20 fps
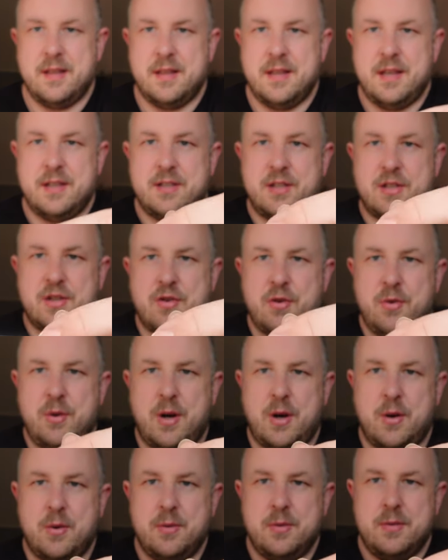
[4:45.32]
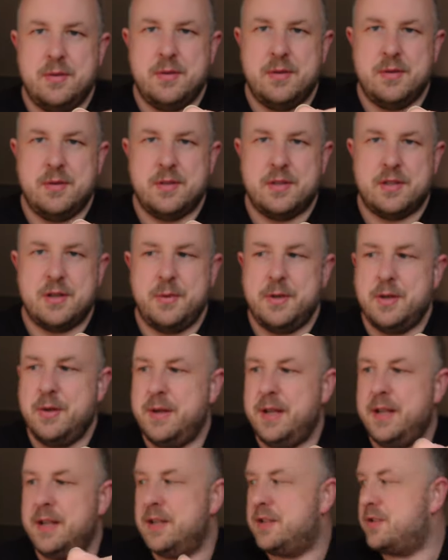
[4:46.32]
there's a screw hole, so we do
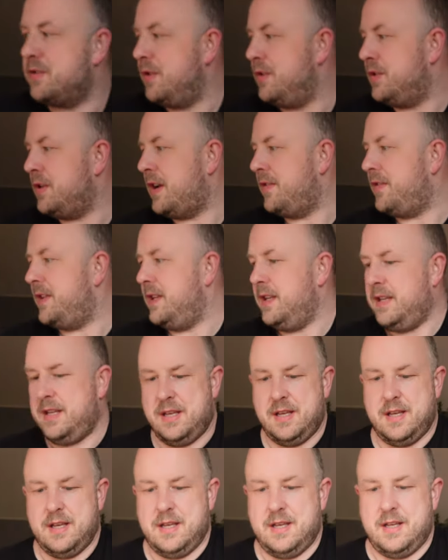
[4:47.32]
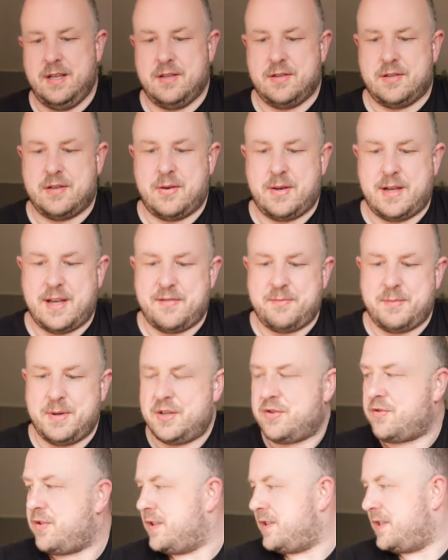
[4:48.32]
need a screwdriver. So I have
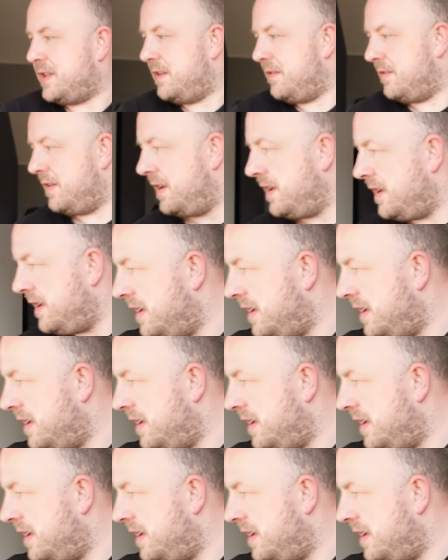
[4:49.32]
my trusty